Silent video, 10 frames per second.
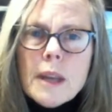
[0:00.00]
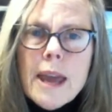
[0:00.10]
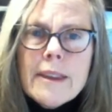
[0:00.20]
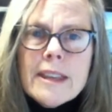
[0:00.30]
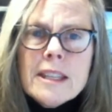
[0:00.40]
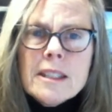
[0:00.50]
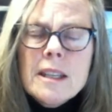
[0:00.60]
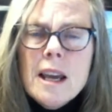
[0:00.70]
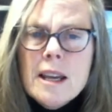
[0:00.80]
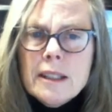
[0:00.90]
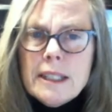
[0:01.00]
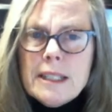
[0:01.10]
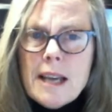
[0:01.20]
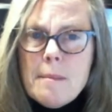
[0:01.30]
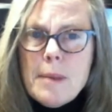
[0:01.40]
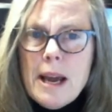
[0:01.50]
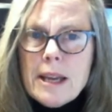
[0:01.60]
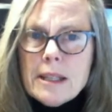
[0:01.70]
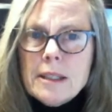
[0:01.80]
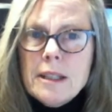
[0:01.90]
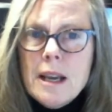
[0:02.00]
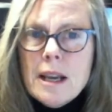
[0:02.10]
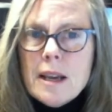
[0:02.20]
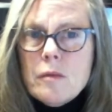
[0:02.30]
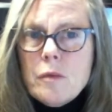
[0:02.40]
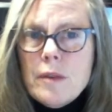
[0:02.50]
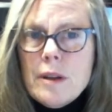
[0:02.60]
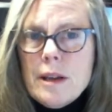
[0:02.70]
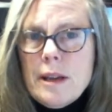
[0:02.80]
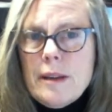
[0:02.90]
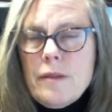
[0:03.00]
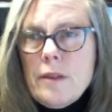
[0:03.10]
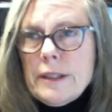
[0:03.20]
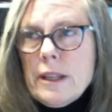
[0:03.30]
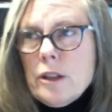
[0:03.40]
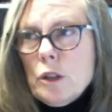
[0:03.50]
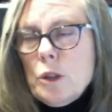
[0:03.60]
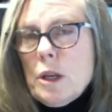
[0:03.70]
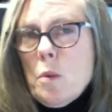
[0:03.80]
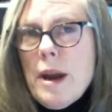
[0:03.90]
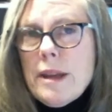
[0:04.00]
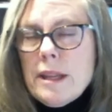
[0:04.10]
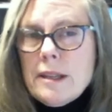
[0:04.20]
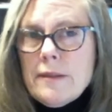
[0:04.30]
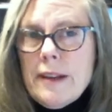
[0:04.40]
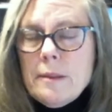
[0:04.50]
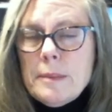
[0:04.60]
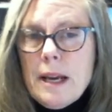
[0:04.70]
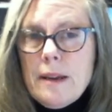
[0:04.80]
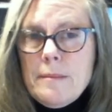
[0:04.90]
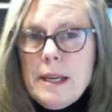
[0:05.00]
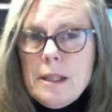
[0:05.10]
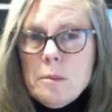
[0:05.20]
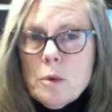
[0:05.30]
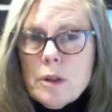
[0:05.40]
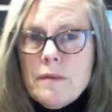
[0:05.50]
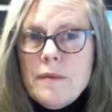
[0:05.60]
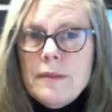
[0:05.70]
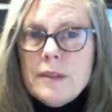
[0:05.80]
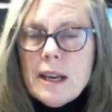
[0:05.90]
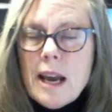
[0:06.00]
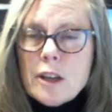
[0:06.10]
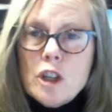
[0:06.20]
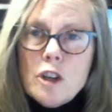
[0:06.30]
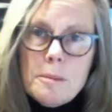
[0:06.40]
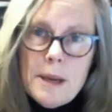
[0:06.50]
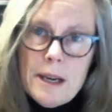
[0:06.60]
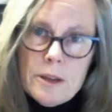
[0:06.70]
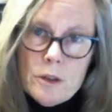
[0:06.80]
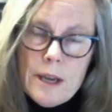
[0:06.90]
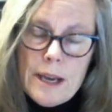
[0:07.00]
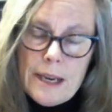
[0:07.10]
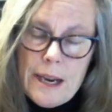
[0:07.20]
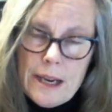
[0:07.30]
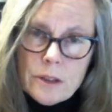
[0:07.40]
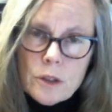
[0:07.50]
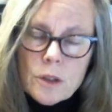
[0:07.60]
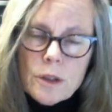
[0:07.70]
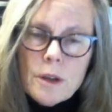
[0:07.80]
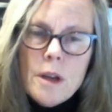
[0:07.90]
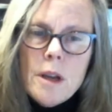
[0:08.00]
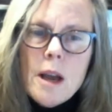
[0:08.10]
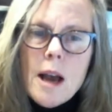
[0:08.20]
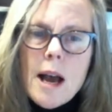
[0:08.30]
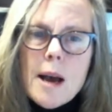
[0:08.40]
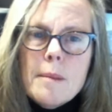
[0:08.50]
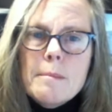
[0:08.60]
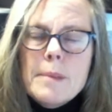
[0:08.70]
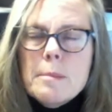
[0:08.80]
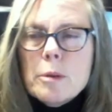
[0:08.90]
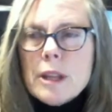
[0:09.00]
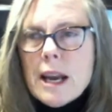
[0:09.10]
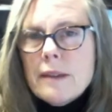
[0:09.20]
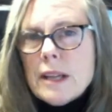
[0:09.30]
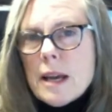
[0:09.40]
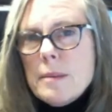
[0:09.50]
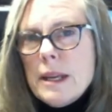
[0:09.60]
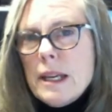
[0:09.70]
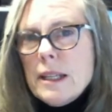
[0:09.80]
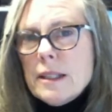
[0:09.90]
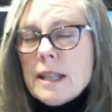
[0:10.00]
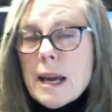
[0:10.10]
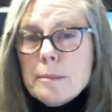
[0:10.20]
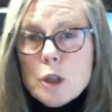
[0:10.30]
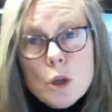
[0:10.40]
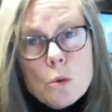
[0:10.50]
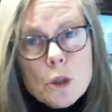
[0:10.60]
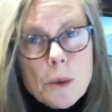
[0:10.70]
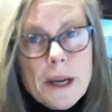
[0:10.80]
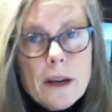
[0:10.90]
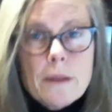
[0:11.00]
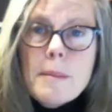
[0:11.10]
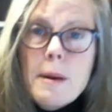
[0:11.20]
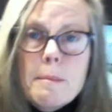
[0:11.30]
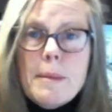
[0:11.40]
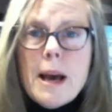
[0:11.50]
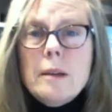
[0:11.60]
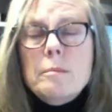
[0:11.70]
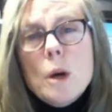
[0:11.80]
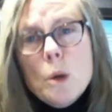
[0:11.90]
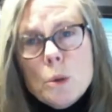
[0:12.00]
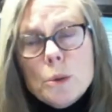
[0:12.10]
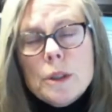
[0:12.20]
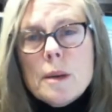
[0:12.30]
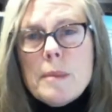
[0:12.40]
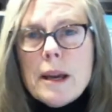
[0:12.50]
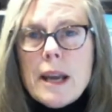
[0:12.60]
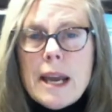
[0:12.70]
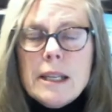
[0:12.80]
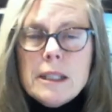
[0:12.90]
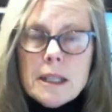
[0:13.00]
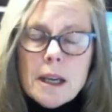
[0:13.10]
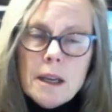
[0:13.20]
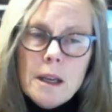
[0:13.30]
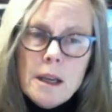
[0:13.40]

And this lead time bias, if all of a sudden they're losing weight and they develop diabetes more than 50, it actually could be an underlying cancer. People that have diabetes type 2, which we hear about most, about 8 to